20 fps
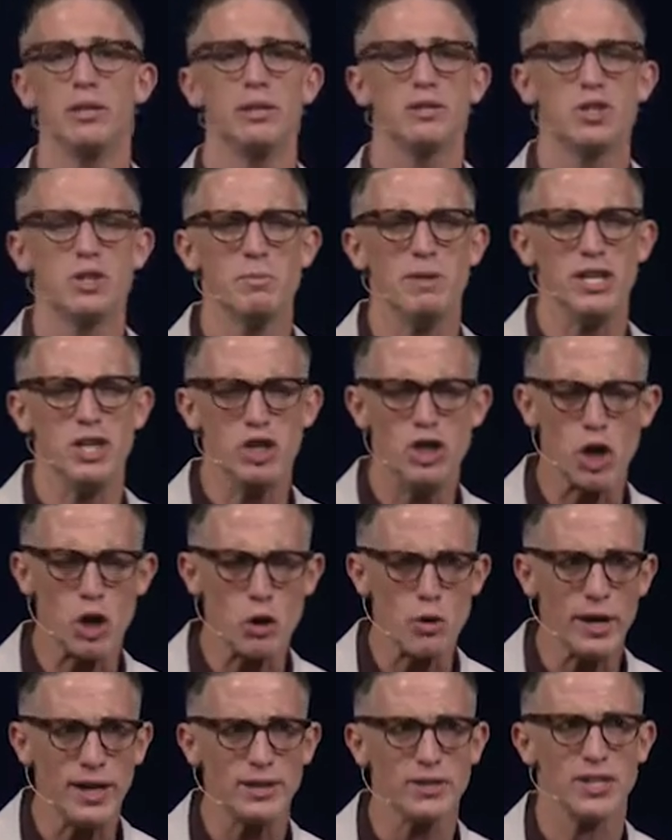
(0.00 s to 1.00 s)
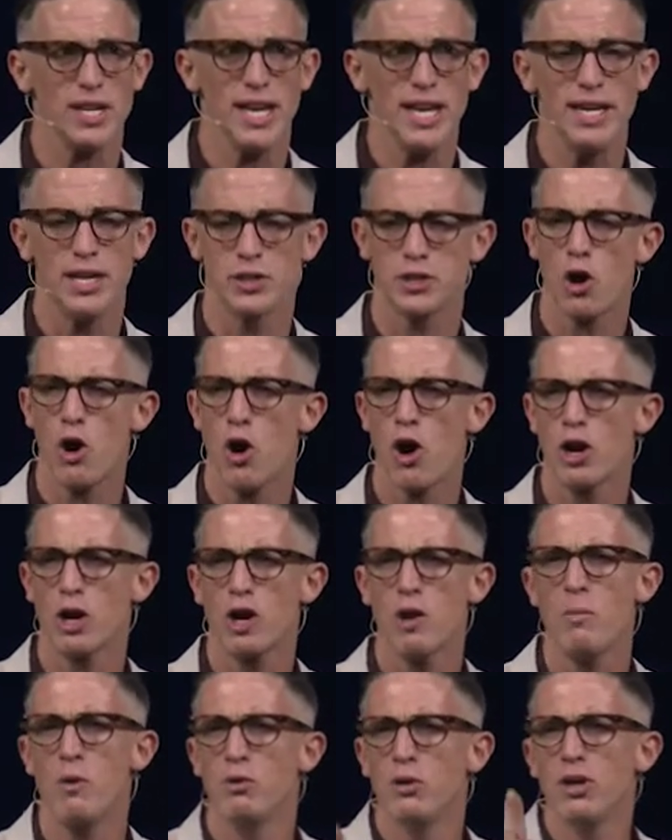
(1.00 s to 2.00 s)
some endurance in his heart.
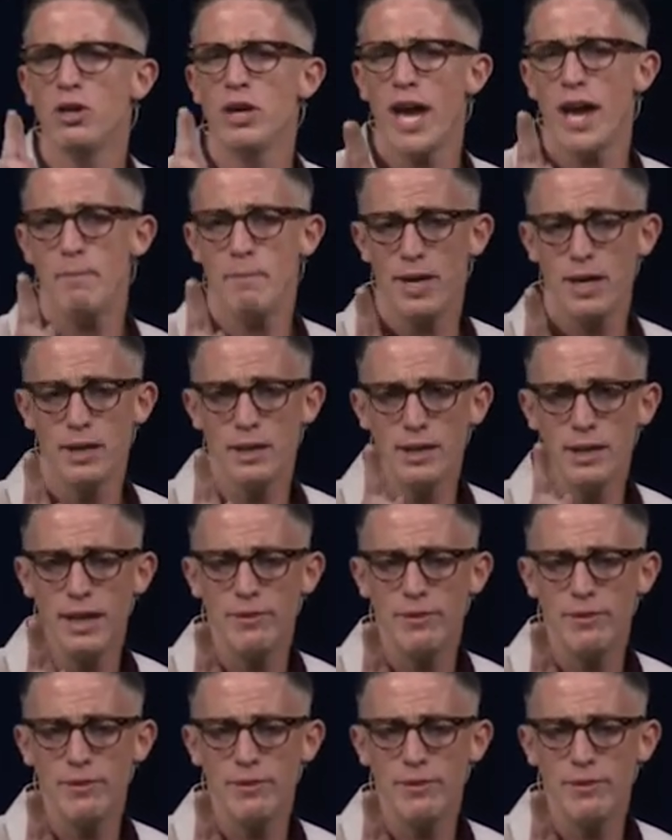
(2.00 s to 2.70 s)
Come on, look at me.